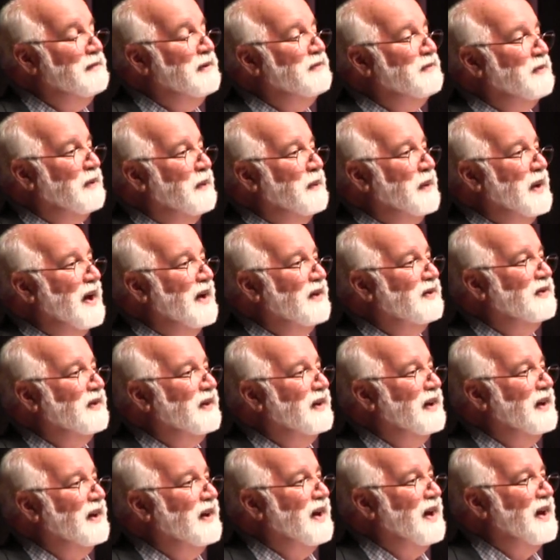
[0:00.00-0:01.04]
before we actually
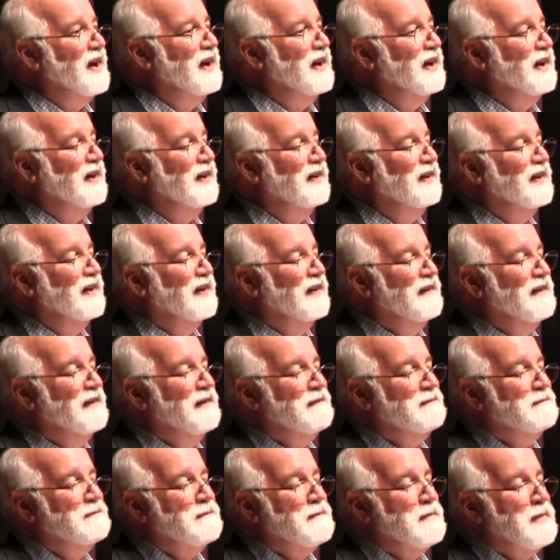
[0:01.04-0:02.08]
get on it, and
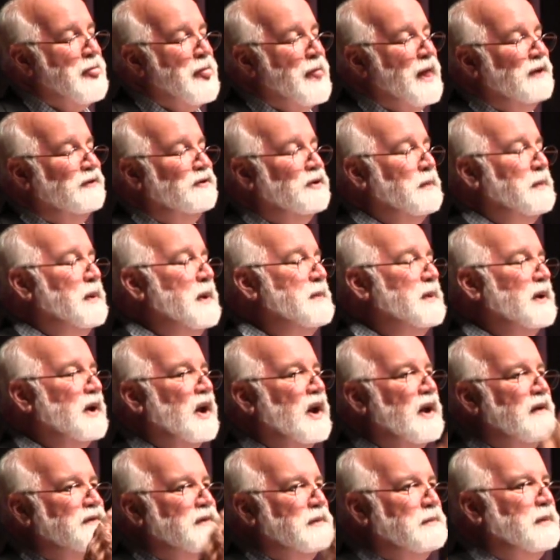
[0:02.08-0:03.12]
so people get
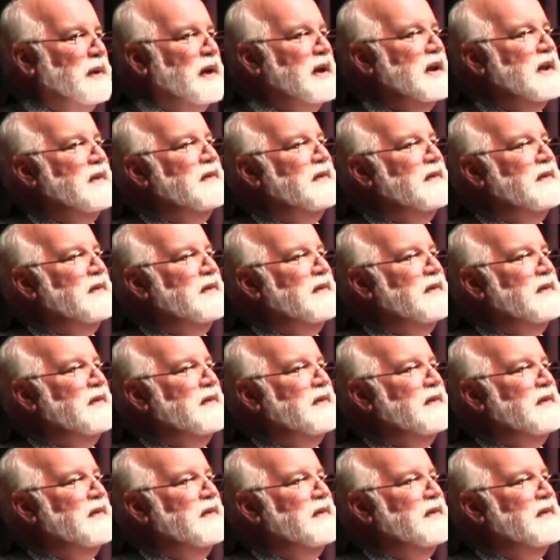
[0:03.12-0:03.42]
off the plane,